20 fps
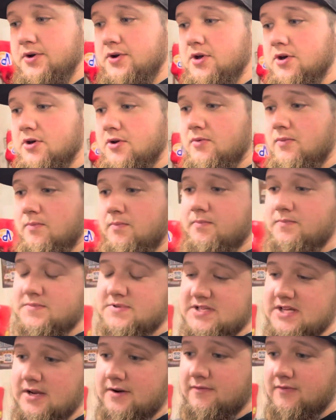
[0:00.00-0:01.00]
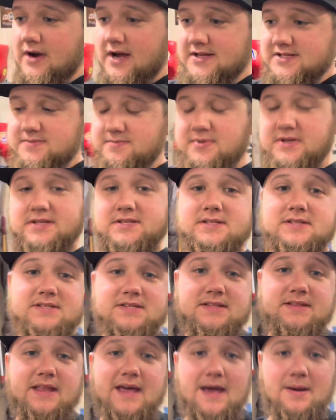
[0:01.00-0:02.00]
good set of rods and pistons
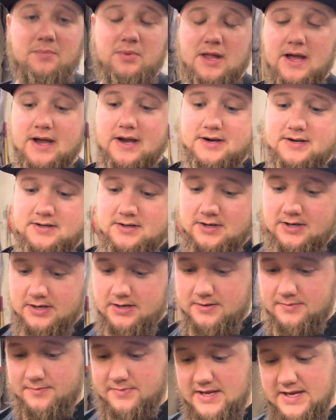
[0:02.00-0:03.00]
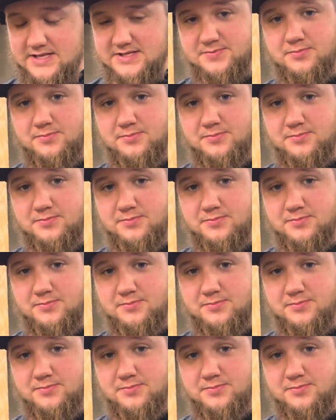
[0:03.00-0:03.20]
in that block as